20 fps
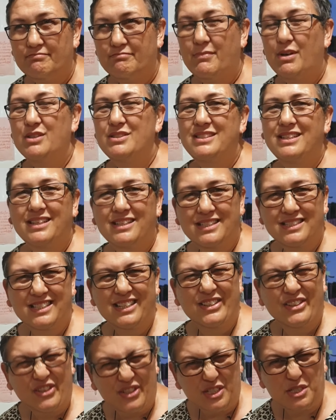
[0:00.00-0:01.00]
mostly because
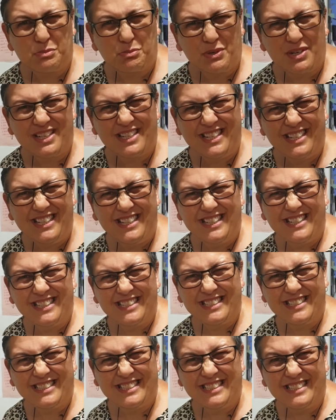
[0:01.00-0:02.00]
it looks pretty
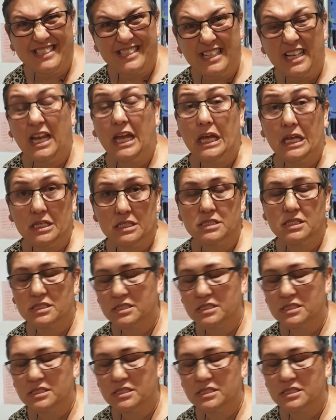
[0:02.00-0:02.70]
and it